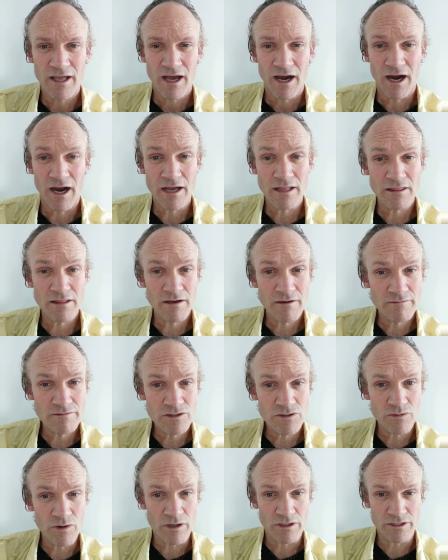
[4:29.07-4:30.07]
I love
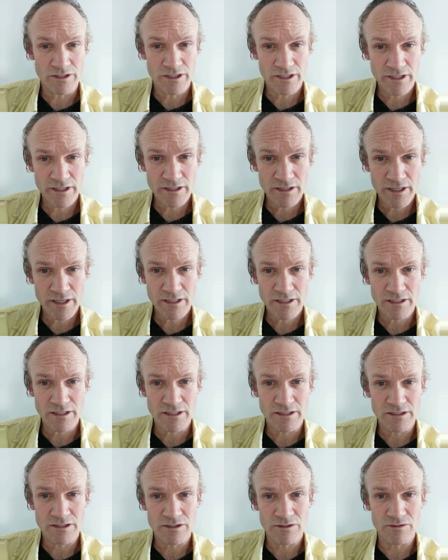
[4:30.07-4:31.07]
to articulate
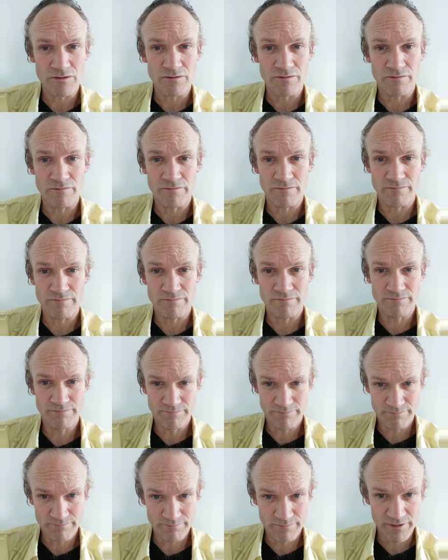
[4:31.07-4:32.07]
and to
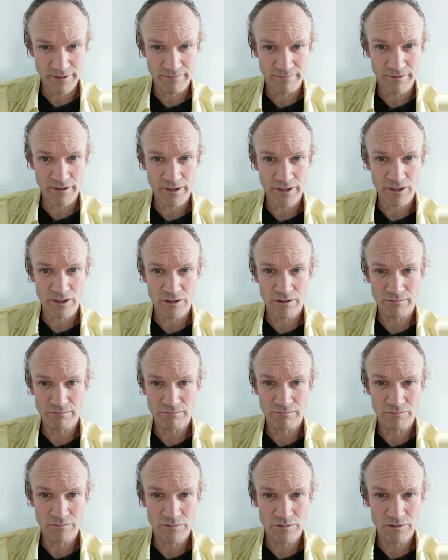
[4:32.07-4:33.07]
be very
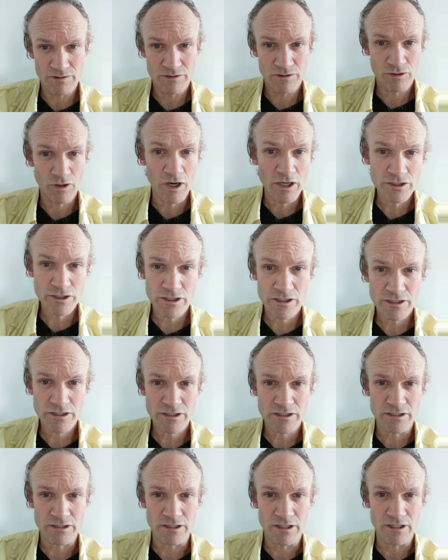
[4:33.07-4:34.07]

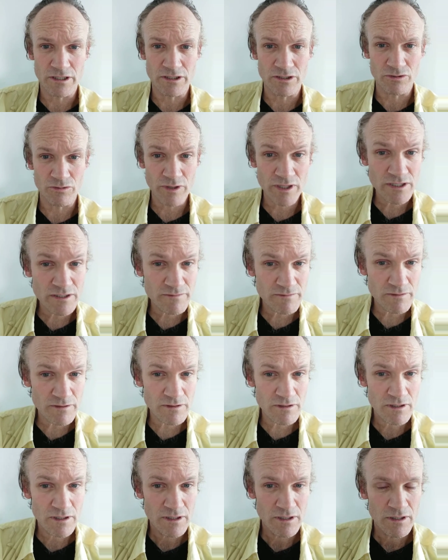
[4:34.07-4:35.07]
cautious and
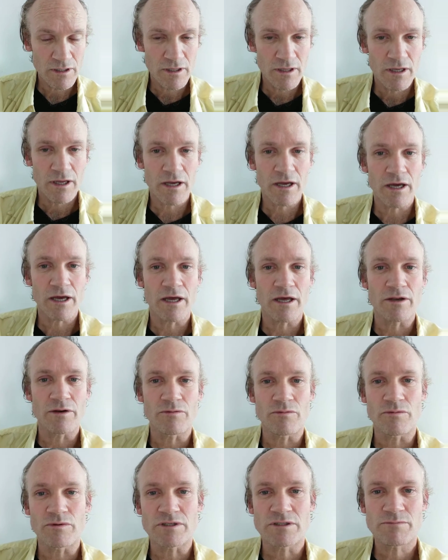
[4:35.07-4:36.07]
graceful and
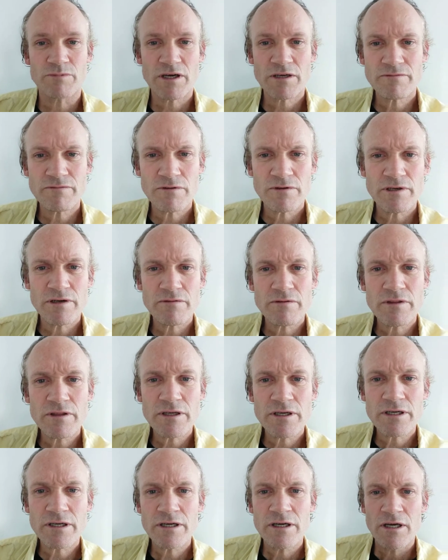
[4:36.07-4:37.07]
respectful and
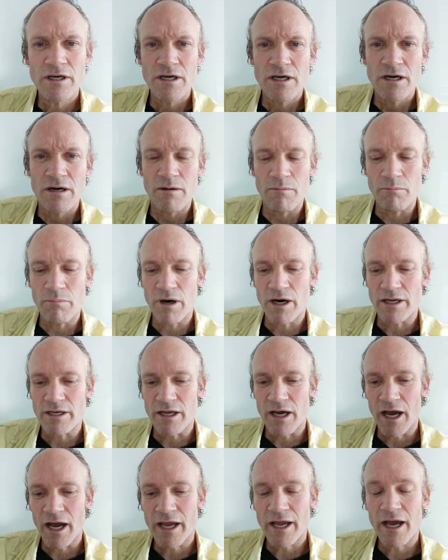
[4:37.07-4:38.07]
everything, but
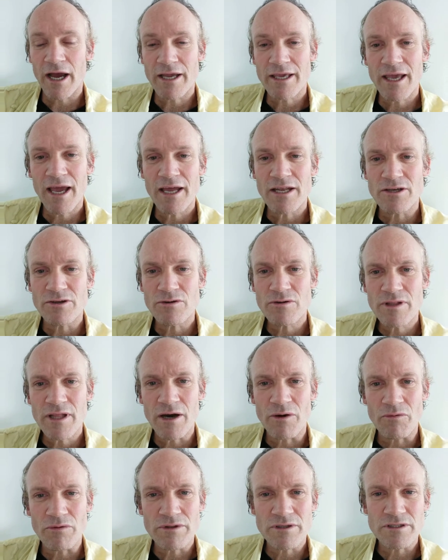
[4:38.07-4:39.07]
I can't do
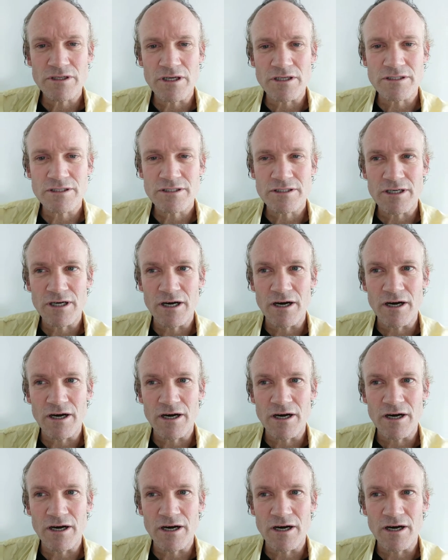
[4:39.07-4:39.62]
that with just